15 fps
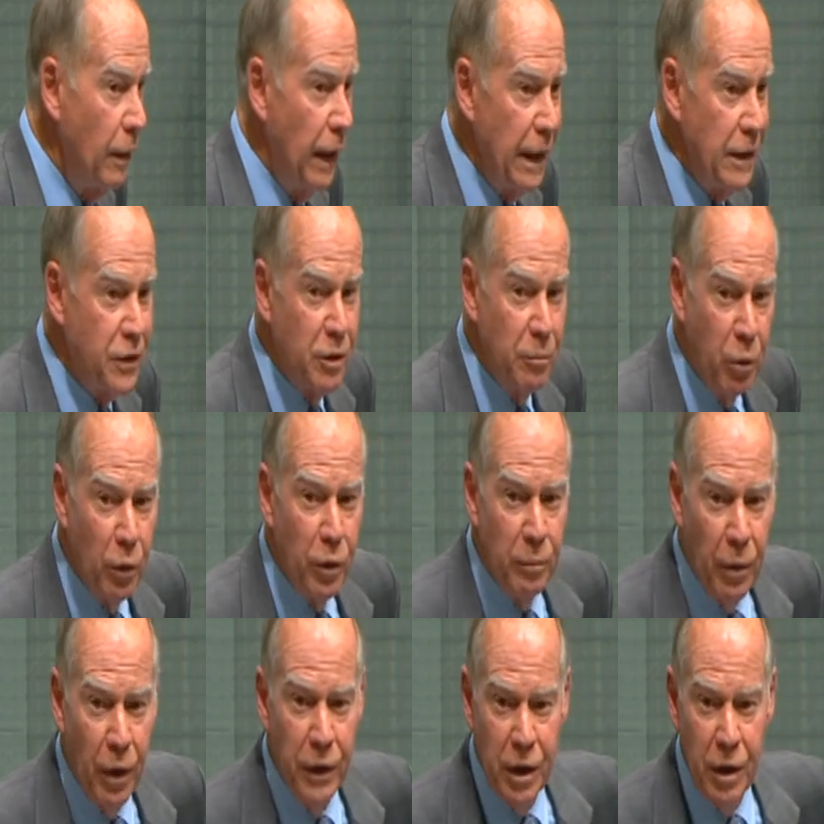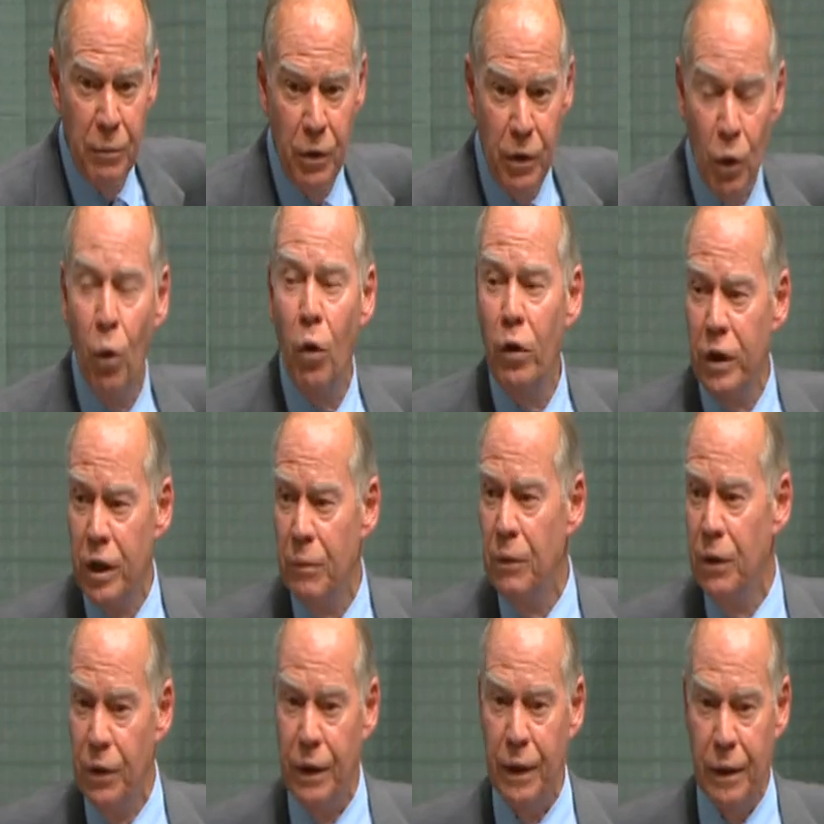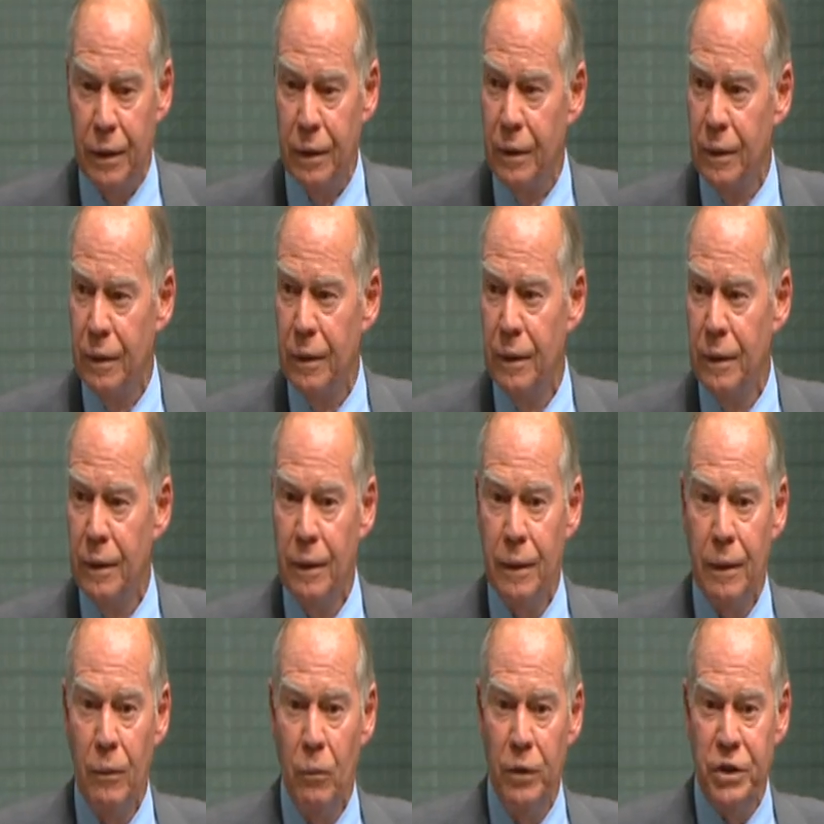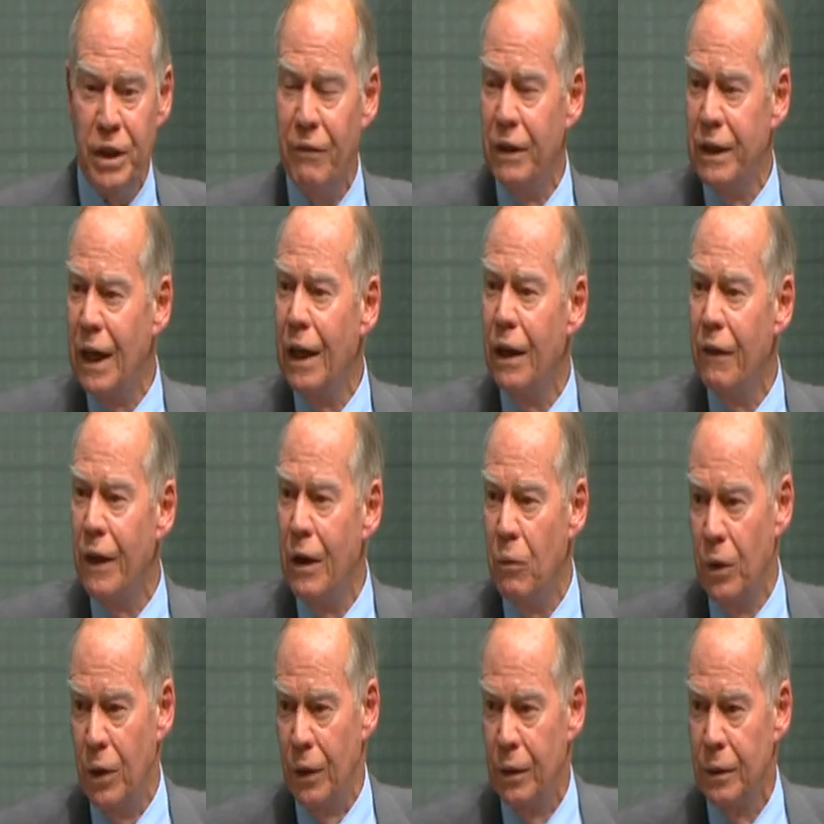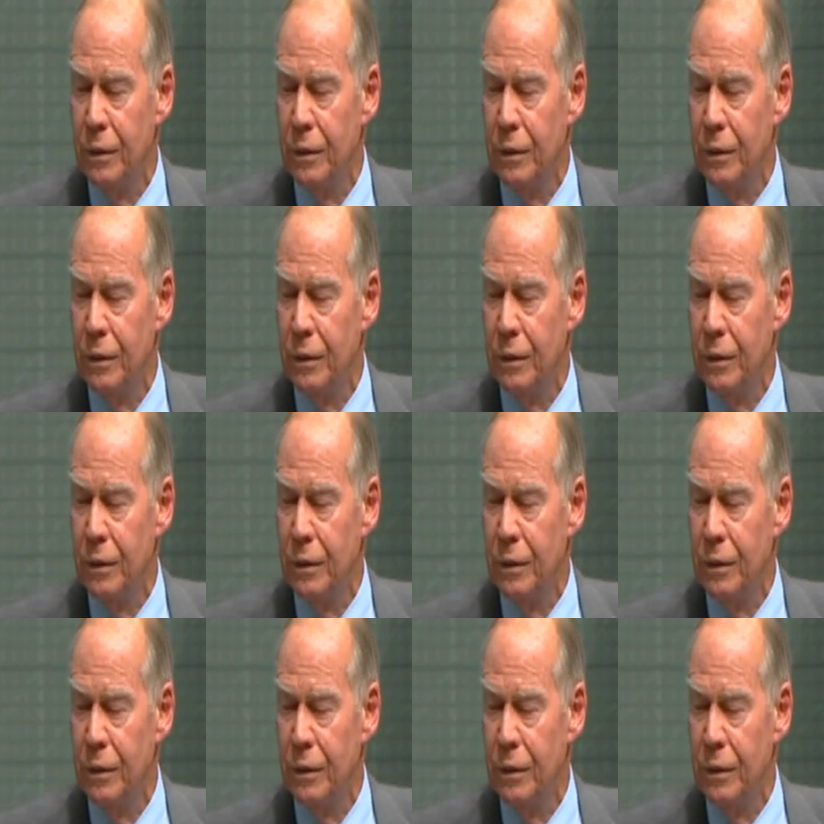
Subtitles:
And supported by the community, all the community, whichever colour they were.